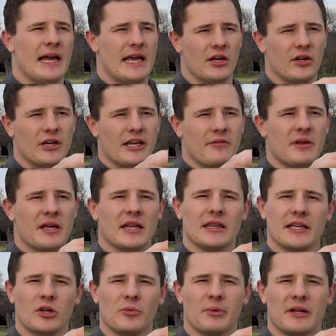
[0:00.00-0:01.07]
it'll give me a
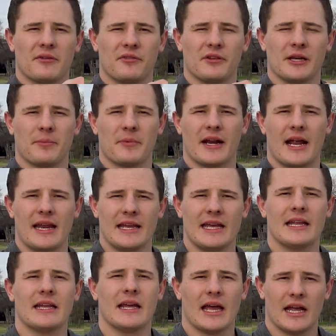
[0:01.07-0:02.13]
little bit of flip that I
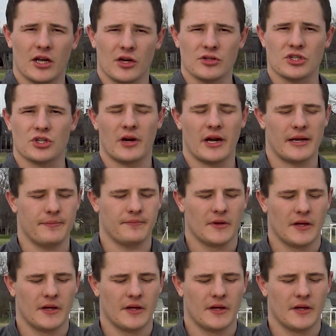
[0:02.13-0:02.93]
need and go straight.